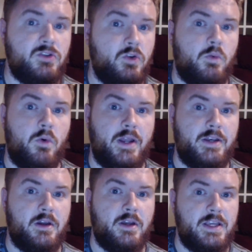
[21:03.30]
new wall
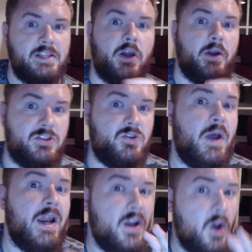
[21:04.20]
ender is going to do
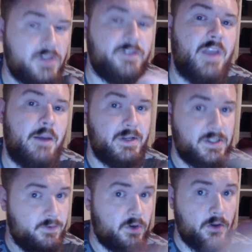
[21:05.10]
a lot of
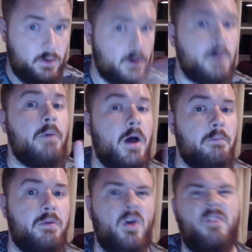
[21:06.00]
damage if you can
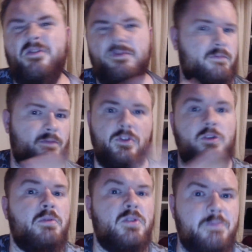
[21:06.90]
pull off
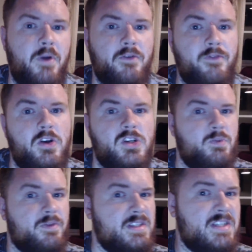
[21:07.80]
the blue spark
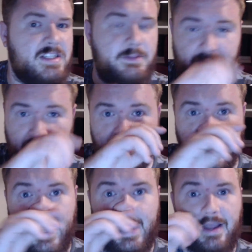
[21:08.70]
version with the 60%
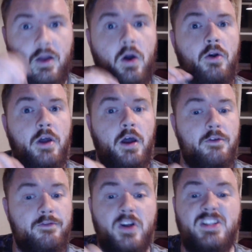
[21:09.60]
scaling on
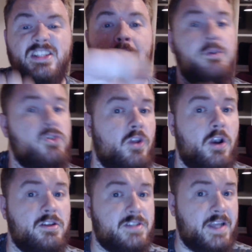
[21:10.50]
30 damage on the
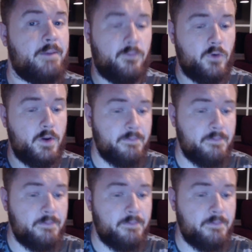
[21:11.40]
last hit, right?